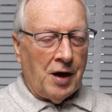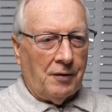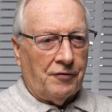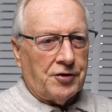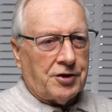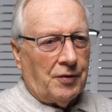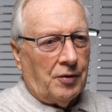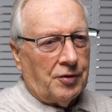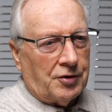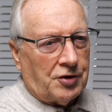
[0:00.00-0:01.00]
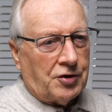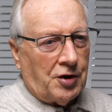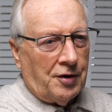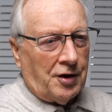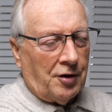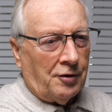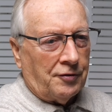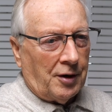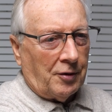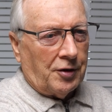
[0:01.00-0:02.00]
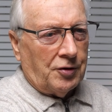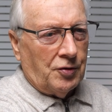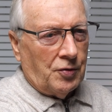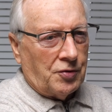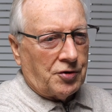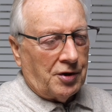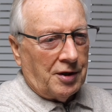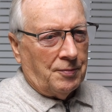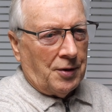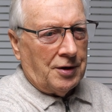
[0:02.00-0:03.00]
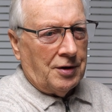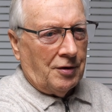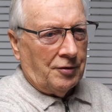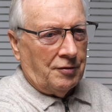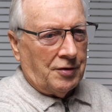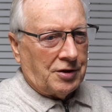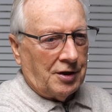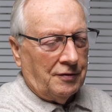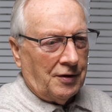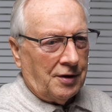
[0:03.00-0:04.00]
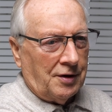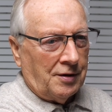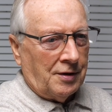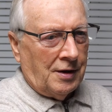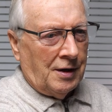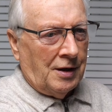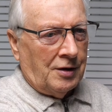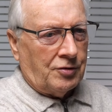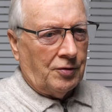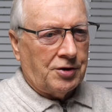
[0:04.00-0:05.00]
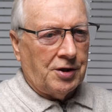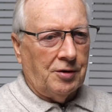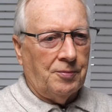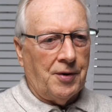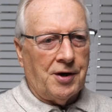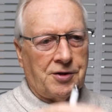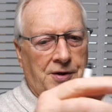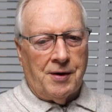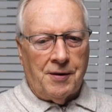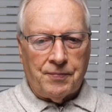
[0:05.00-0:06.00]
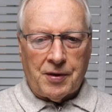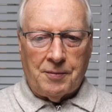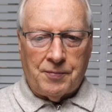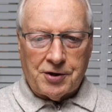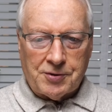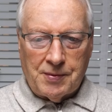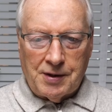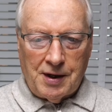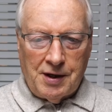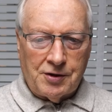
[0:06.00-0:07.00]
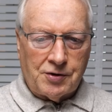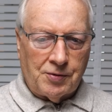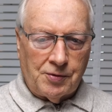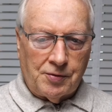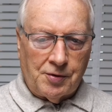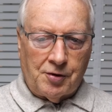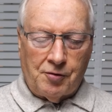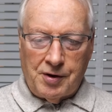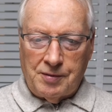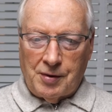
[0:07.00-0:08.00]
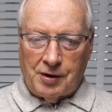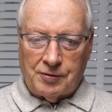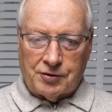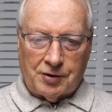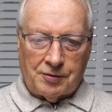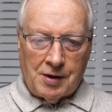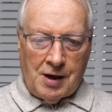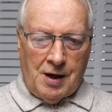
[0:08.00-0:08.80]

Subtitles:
And first of all, I'm going to turn that off, and I'm going to use the button on the receiver here. So a single press puts me into the green mode. So